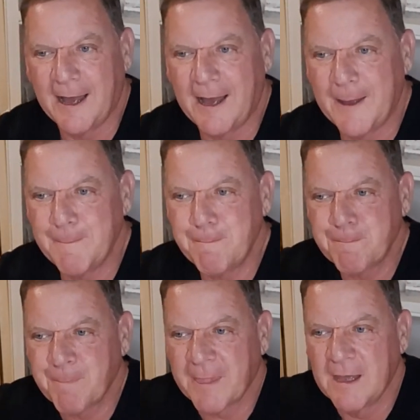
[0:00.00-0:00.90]
Um,
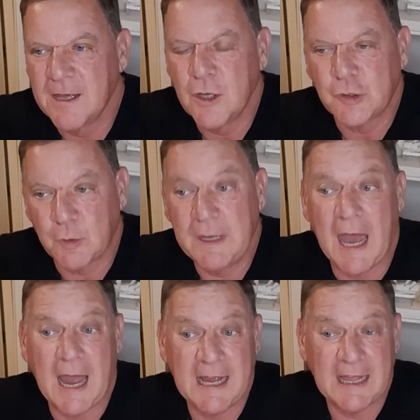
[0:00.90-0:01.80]
So
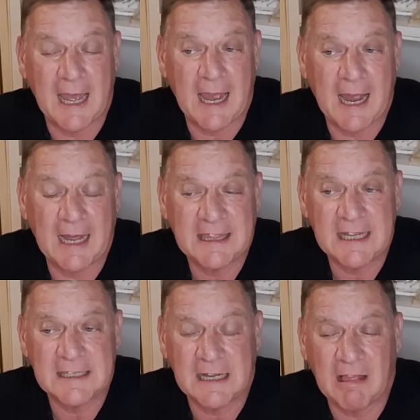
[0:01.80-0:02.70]
yeah, I, I
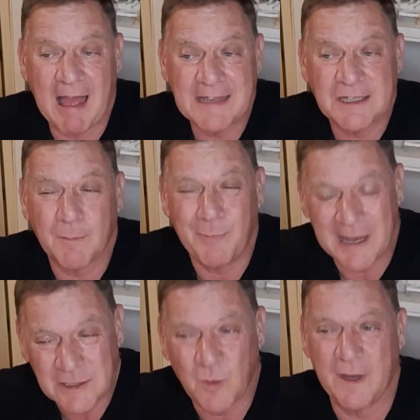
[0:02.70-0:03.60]
think the classic
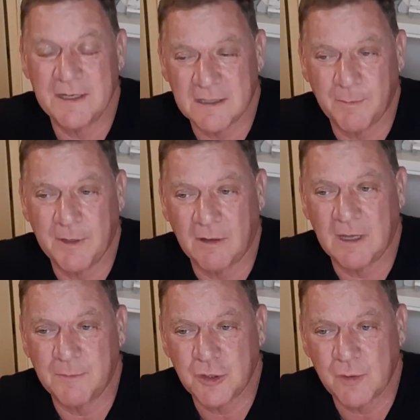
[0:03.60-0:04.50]
best ways to
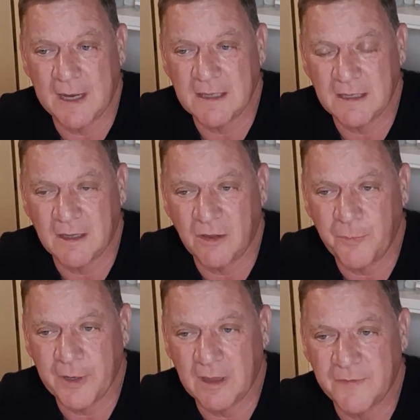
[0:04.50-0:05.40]
build up strength in the
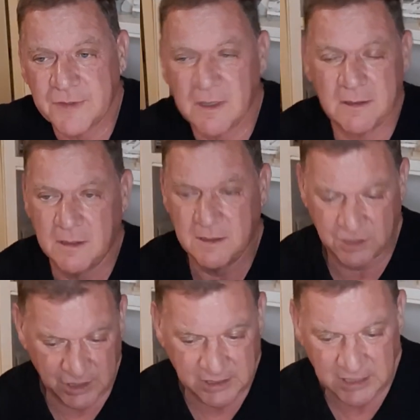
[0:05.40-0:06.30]
Olympic lifts,
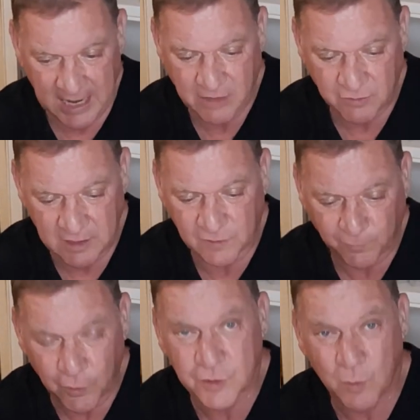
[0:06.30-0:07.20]
just to answer this
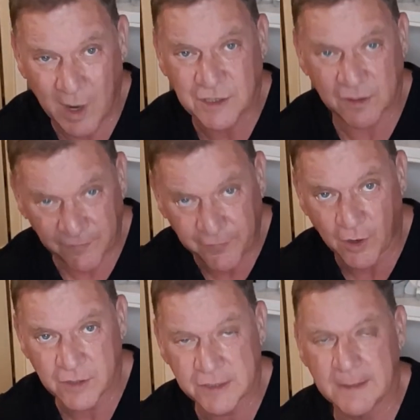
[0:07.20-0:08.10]
first question
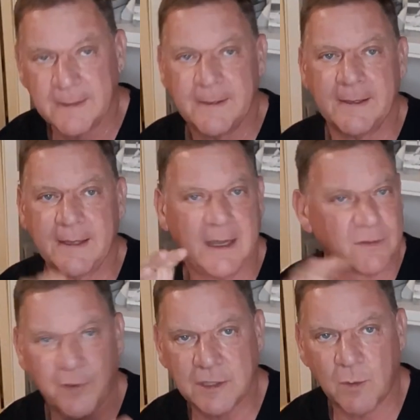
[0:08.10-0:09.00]
first,
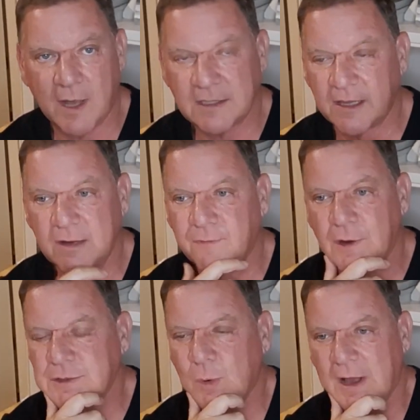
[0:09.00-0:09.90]
is front squats. I think
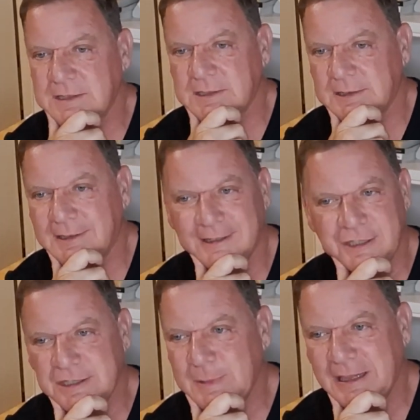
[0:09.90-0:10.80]
front squats
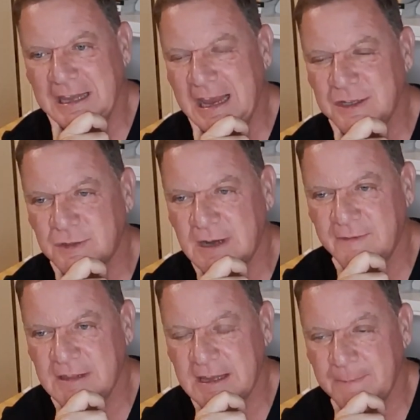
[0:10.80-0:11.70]
just about the answer to
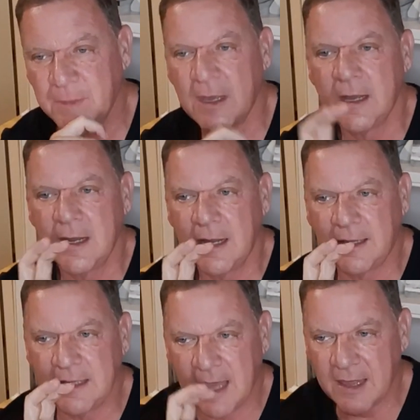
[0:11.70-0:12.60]
everything.
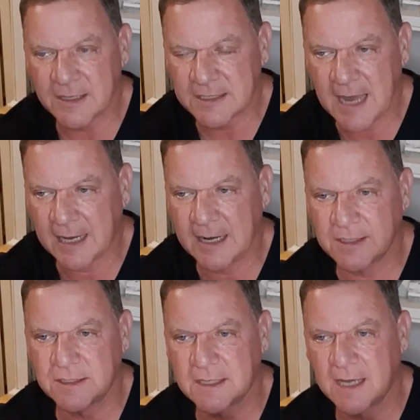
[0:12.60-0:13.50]
And the other second
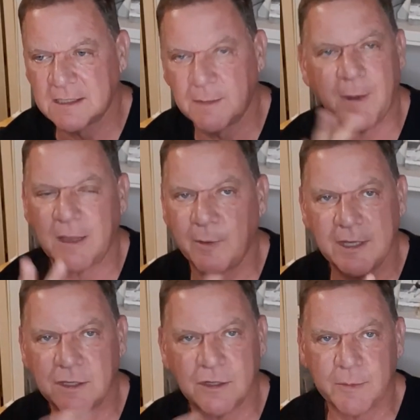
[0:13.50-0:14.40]
exercise, and by the
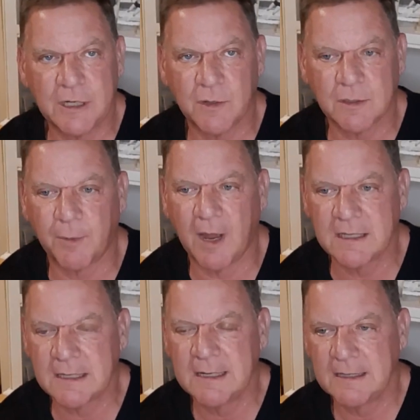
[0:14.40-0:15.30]
way, should be no
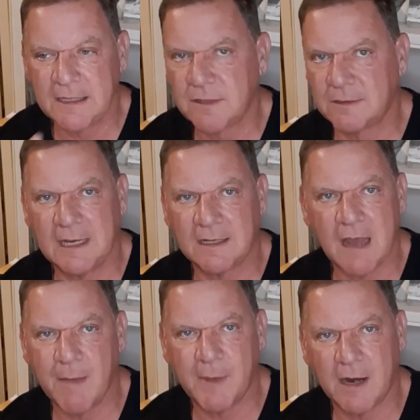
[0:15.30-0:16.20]
surprise, these are Dick
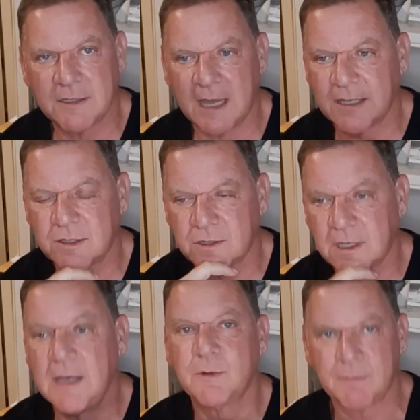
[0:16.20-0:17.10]
Nottmeyer's
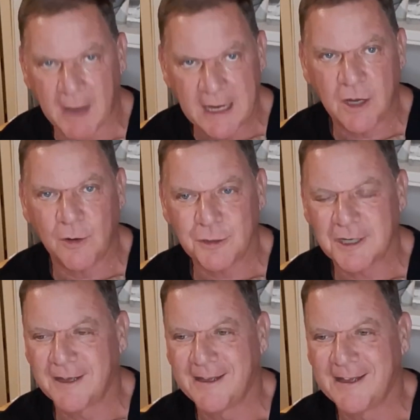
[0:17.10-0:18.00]
answers. He was my
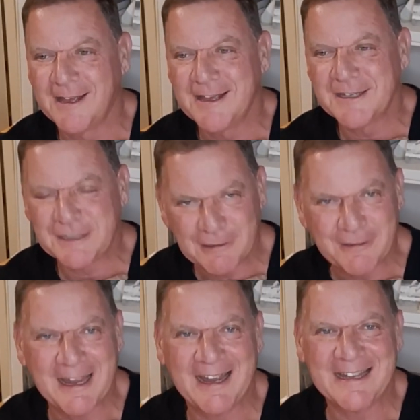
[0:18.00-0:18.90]
coach.
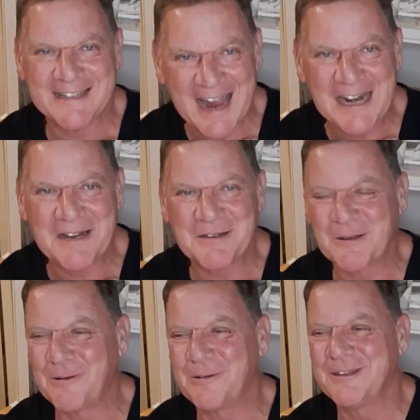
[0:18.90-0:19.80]
Still not, he's ninety
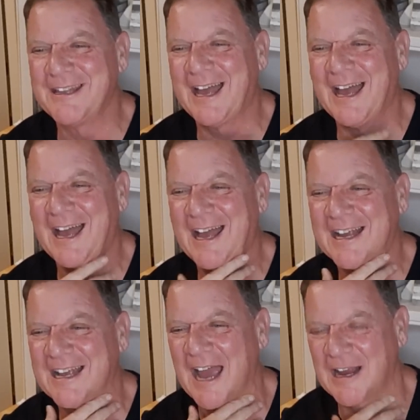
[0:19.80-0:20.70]
years old.
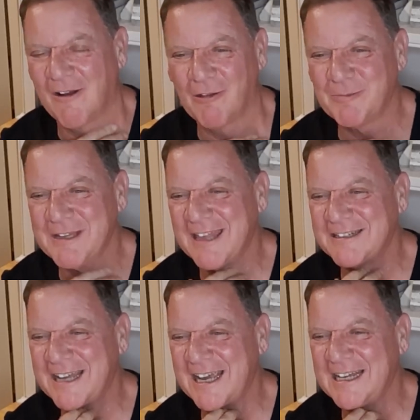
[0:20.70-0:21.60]
Uh, I called him the
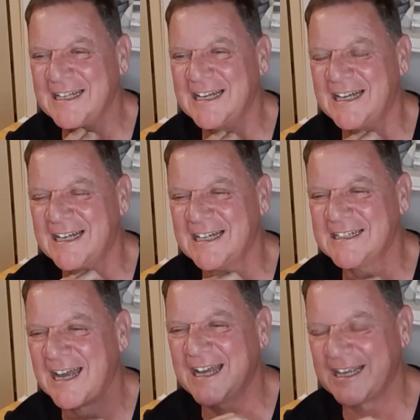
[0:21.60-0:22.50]
other day. Uh,
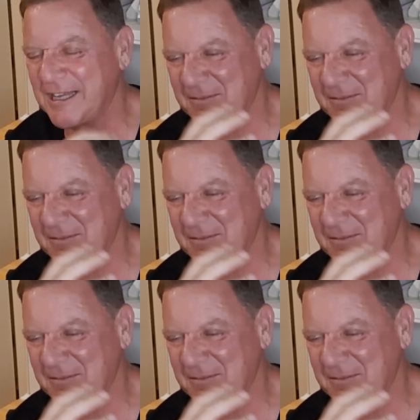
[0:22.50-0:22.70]
I,